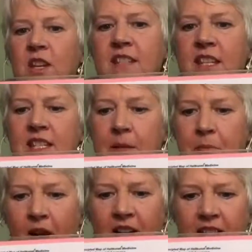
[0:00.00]
is the
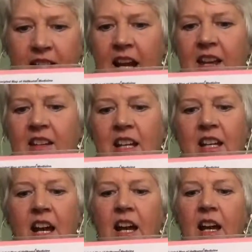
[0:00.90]
part that I
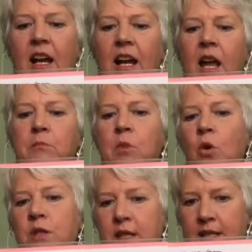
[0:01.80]
am
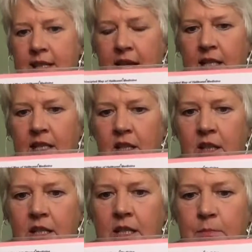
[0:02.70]
most excited to
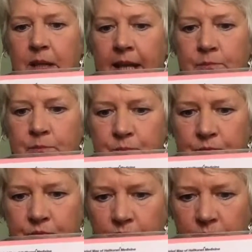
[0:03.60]
explain,
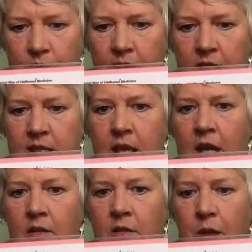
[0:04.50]
is
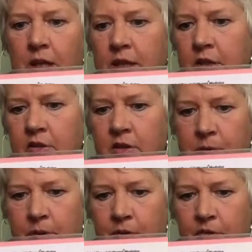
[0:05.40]
that we clear the
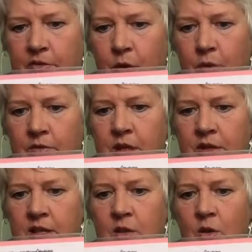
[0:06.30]
birth. So we've done
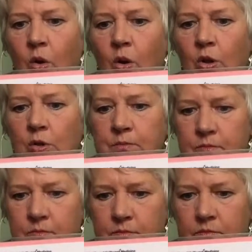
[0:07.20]
this whole
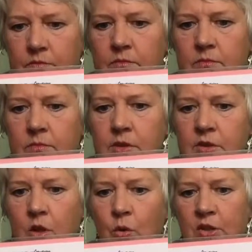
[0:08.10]

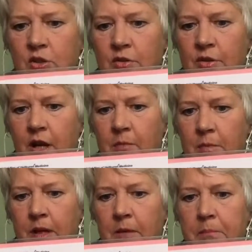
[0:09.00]
sequential
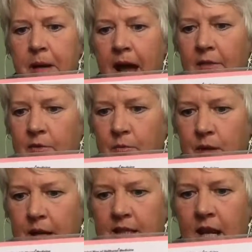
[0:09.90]
therapy path
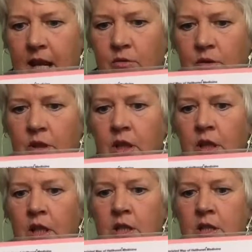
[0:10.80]
right down
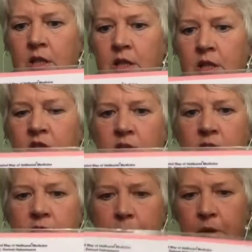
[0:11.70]
to the
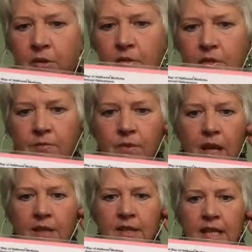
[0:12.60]
patient's birth.
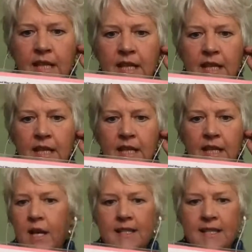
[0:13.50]
And they do the
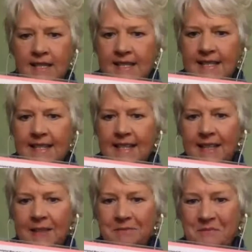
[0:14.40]
craziest thing.